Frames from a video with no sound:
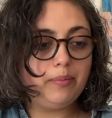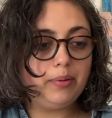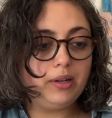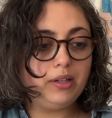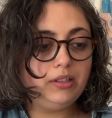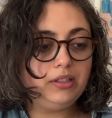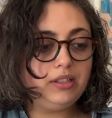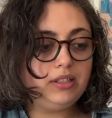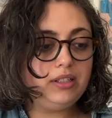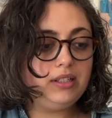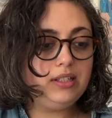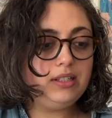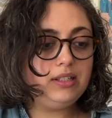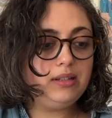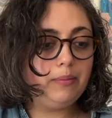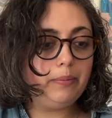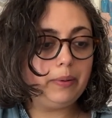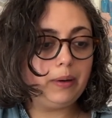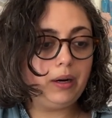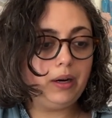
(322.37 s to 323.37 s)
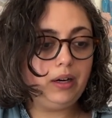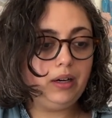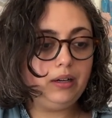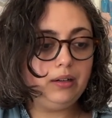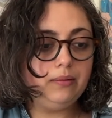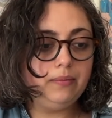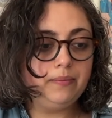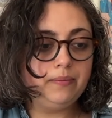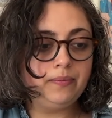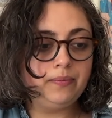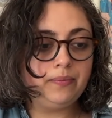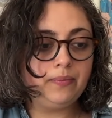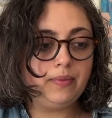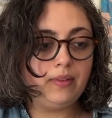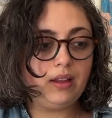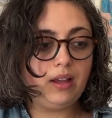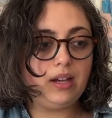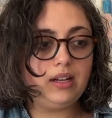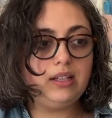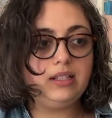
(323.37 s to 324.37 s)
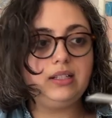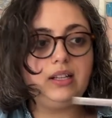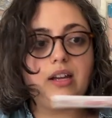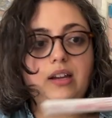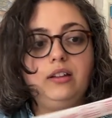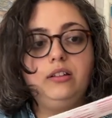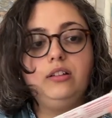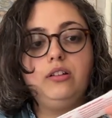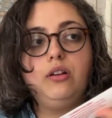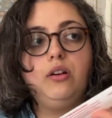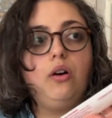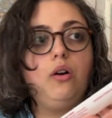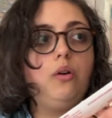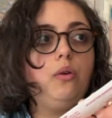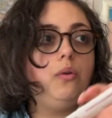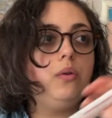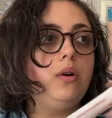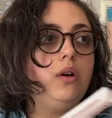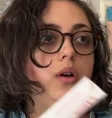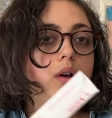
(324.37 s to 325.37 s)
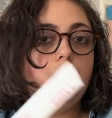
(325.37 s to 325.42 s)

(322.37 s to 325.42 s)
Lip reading: purchased a zipper. I decided to go